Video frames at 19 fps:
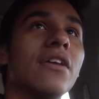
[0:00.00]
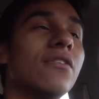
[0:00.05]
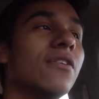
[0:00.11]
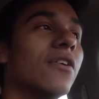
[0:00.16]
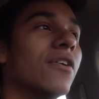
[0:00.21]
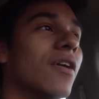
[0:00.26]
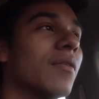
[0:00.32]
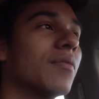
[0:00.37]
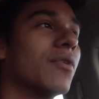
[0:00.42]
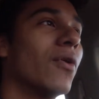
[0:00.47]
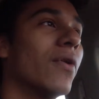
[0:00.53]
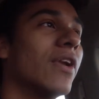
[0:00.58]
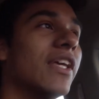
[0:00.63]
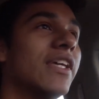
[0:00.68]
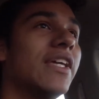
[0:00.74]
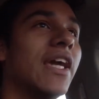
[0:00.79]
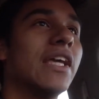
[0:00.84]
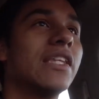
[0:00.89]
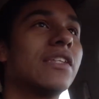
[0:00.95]
You know, I'm going
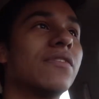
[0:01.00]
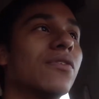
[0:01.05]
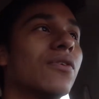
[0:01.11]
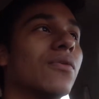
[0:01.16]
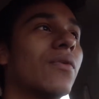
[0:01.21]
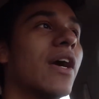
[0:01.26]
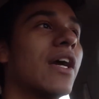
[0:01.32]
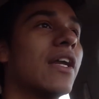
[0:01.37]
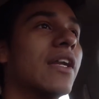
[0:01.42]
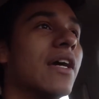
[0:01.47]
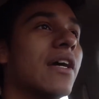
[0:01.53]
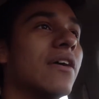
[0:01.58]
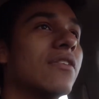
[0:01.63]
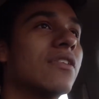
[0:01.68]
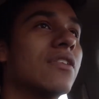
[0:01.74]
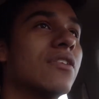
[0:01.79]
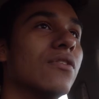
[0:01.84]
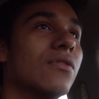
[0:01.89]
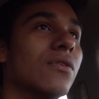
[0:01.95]
to Gainesville right now
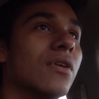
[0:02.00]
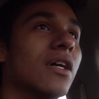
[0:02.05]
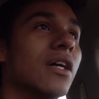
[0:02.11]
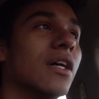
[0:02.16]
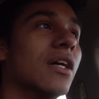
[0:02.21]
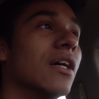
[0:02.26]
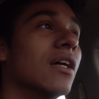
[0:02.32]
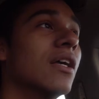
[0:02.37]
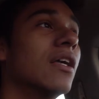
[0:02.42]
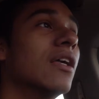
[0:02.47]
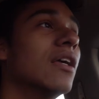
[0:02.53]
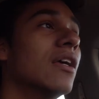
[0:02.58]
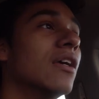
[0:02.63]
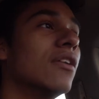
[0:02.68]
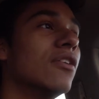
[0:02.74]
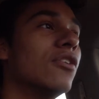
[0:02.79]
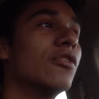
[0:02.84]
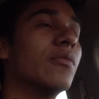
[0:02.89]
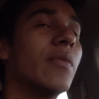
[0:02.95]
to uh,
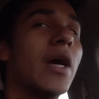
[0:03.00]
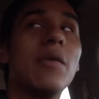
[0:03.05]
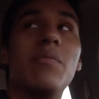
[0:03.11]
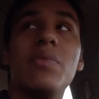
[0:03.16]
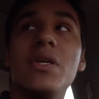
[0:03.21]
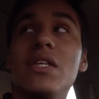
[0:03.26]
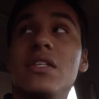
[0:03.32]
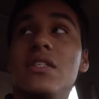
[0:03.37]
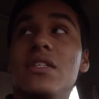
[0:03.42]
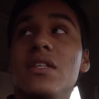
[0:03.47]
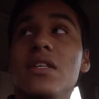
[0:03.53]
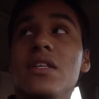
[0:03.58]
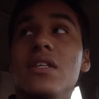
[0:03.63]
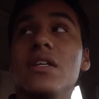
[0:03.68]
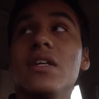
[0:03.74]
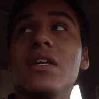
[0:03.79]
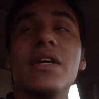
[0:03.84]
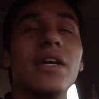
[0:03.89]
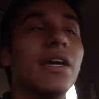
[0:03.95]
do my
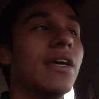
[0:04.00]
PT,